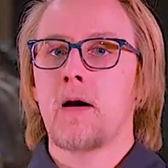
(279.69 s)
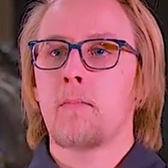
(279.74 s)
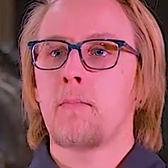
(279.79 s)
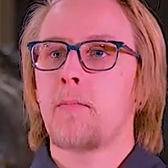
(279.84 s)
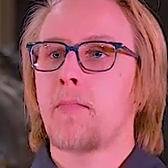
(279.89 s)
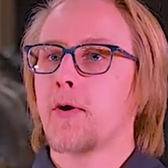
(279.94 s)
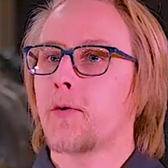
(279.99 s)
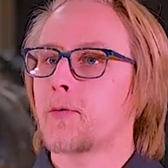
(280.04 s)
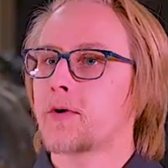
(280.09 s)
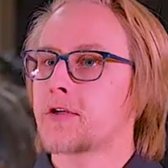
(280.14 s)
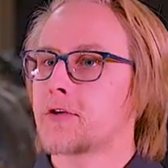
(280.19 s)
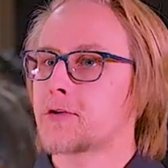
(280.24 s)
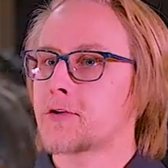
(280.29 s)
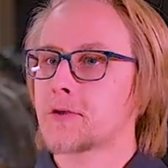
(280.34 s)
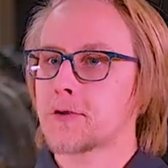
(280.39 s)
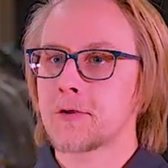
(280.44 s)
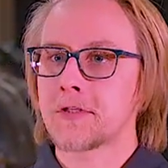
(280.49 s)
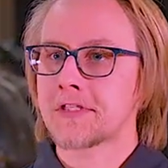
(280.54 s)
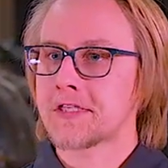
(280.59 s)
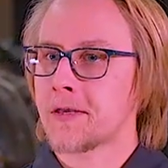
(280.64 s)
But when you're
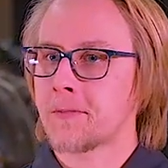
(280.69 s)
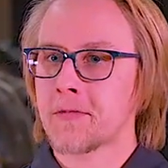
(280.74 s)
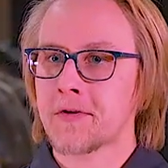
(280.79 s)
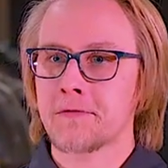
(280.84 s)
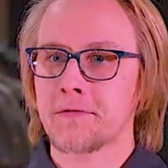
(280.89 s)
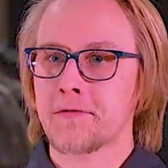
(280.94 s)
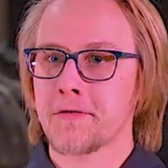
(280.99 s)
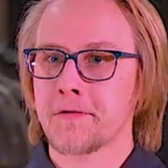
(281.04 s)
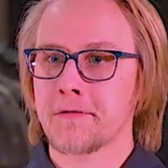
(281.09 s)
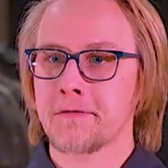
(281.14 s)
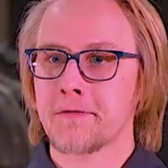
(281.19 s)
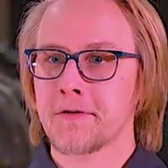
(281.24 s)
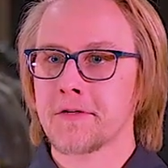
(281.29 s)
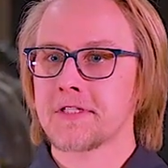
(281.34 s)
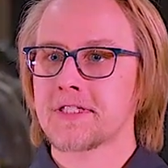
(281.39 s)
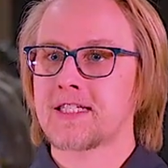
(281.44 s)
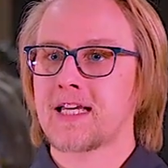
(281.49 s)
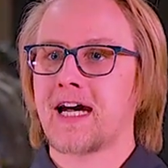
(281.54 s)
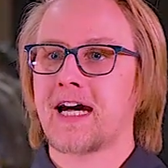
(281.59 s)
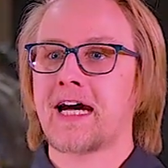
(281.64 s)
doing something for the
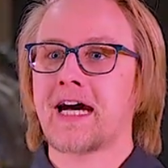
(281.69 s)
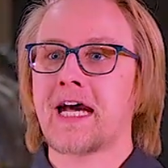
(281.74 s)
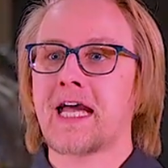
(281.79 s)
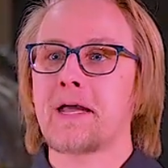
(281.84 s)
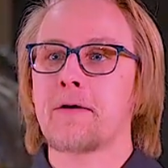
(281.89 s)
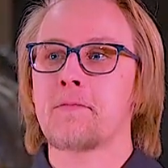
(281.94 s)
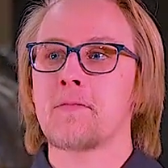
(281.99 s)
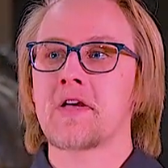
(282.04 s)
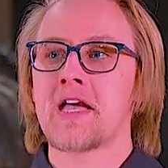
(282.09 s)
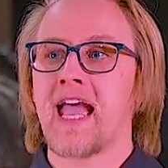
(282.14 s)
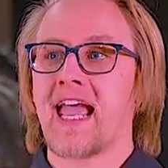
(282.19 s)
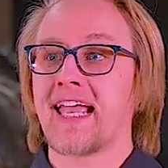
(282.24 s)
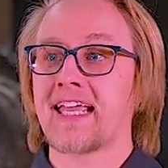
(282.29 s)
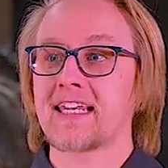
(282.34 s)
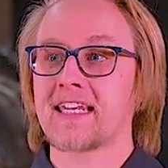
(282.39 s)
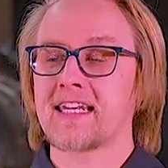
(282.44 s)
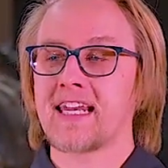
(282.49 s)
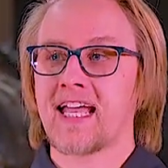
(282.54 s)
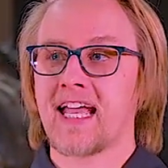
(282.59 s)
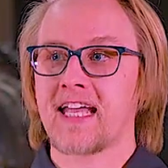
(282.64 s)
first time,
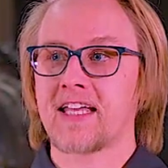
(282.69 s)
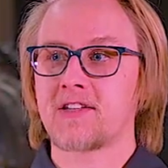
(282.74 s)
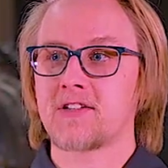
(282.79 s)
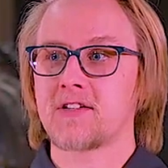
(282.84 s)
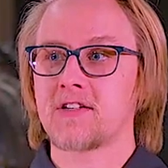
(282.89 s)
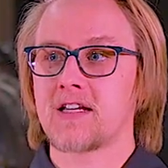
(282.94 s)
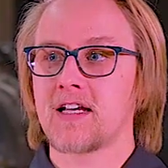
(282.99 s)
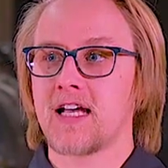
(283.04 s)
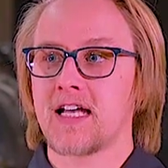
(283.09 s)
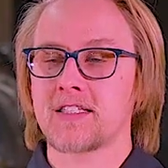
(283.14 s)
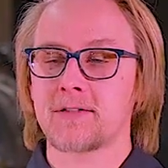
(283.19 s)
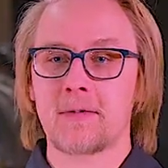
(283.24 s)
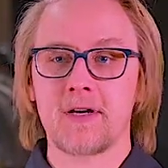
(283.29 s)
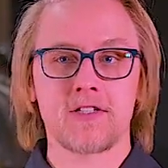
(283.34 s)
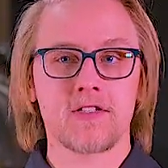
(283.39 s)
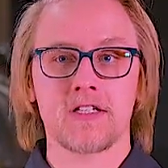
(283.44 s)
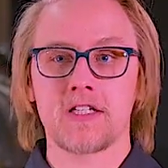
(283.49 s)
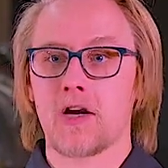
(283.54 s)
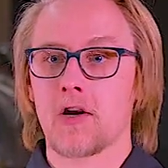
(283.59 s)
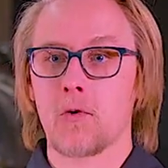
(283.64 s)
and
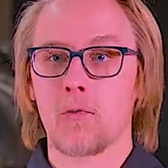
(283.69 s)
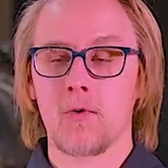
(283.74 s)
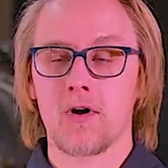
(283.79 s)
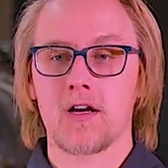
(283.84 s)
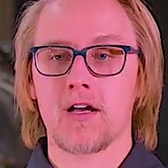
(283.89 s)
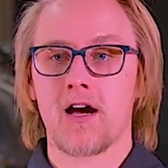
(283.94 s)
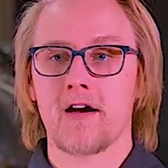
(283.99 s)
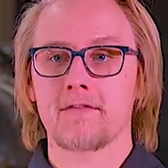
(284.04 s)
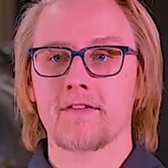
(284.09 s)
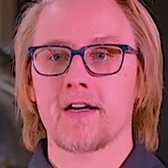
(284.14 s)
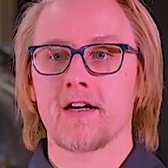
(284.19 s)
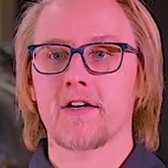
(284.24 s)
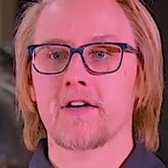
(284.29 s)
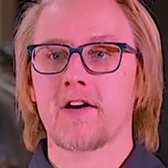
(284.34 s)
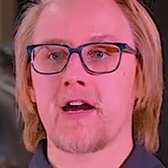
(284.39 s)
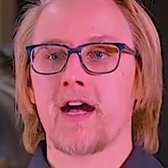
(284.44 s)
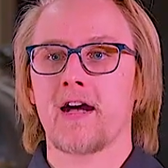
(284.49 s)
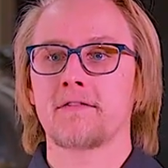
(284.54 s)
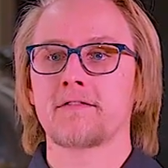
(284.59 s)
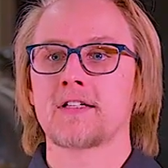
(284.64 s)
especially on a one-off
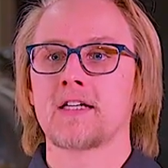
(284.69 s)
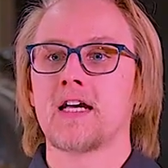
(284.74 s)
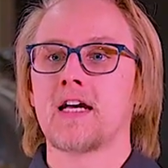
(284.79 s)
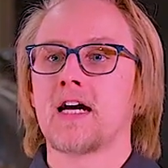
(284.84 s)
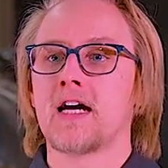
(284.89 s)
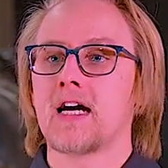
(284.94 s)
aircraft,